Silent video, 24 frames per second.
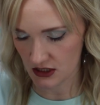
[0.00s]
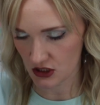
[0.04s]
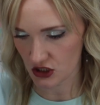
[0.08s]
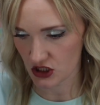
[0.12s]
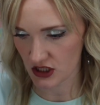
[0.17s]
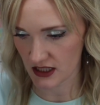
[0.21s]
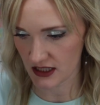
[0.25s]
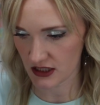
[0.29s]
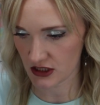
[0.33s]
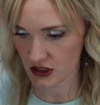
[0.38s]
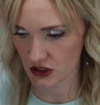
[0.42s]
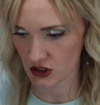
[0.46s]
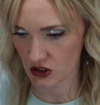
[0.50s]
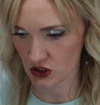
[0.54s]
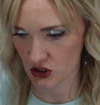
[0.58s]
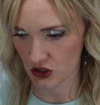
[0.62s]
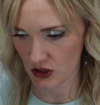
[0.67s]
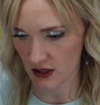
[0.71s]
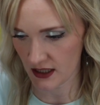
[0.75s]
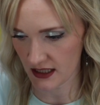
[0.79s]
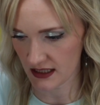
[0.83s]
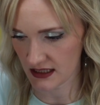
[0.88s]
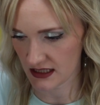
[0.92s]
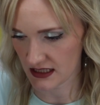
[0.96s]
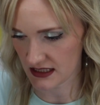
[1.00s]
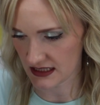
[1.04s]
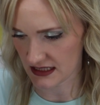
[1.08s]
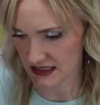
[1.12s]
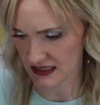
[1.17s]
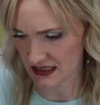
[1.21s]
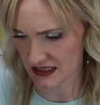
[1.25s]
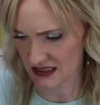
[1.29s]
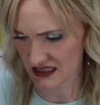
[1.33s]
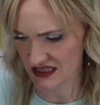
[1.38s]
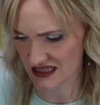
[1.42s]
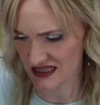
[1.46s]
She has tried this
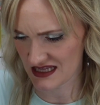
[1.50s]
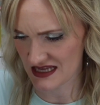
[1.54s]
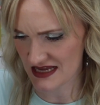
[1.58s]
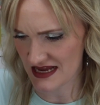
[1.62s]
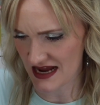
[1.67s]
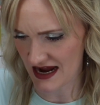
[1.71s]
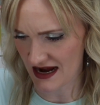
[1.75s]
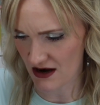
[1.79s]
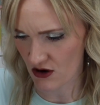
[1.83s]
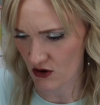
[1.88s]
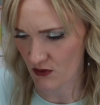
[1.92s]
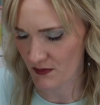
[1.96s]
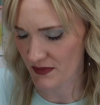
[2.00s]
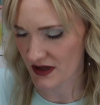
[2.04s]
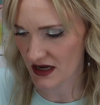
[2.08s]
now,